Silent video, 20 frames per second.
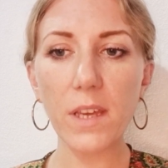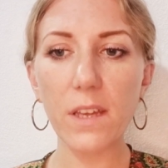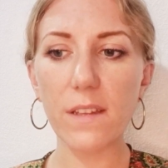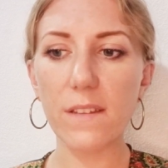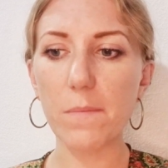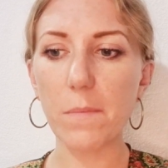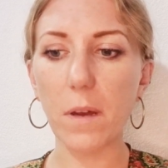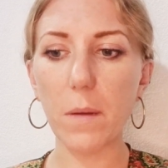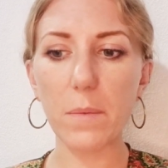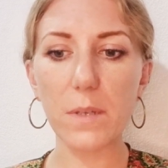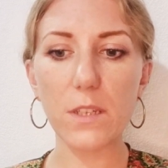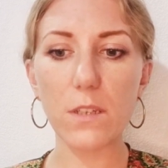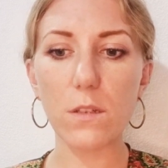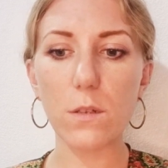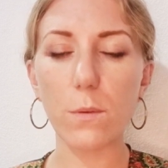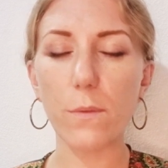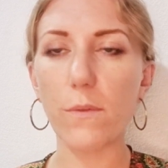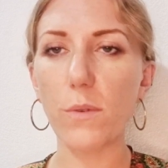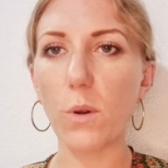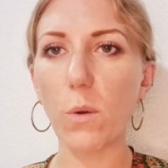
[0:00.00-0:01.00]
This might be to
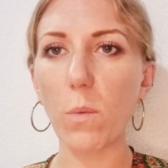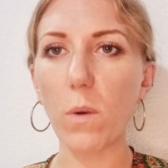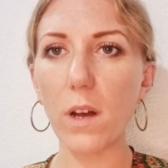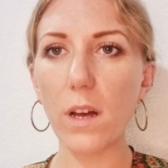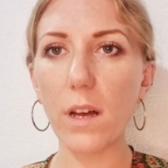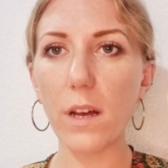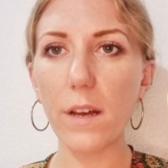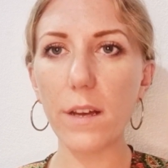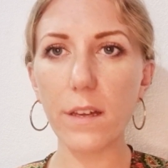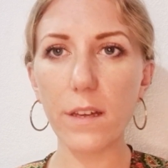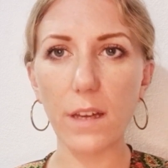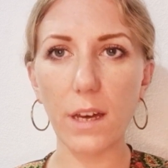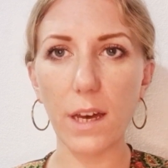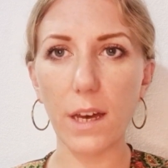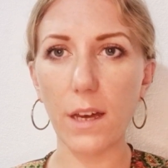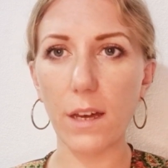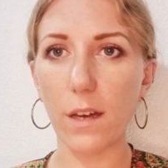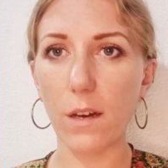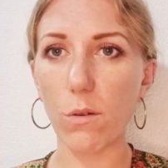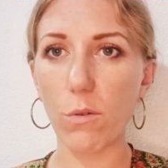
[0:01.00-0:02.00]
do with your work
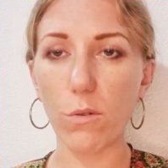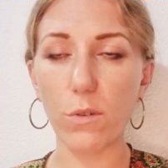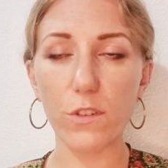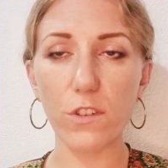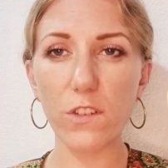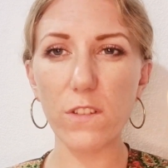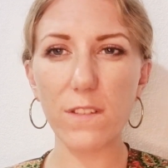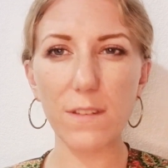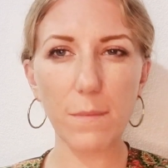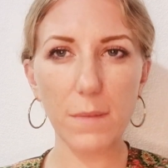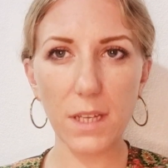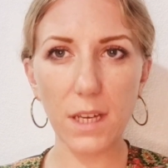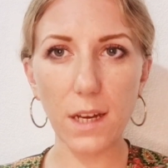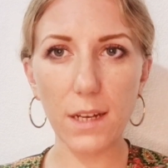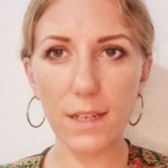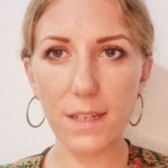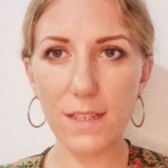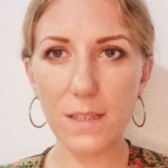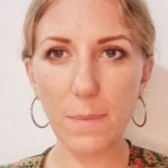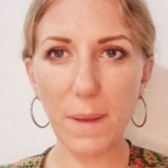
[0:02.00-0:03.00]
uh, or just something
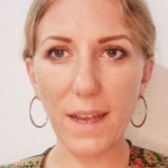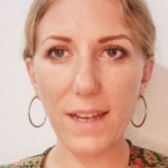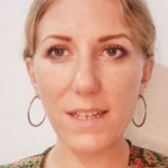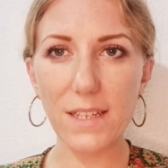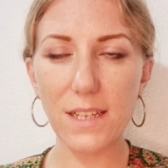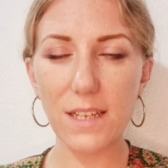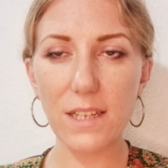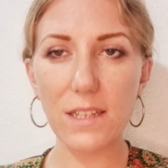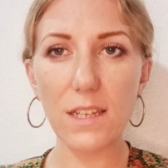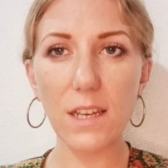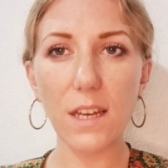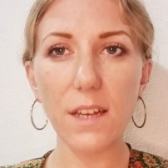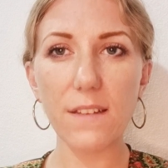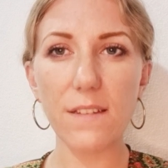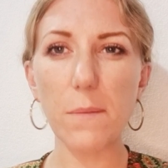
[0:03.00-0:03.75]
unexpected,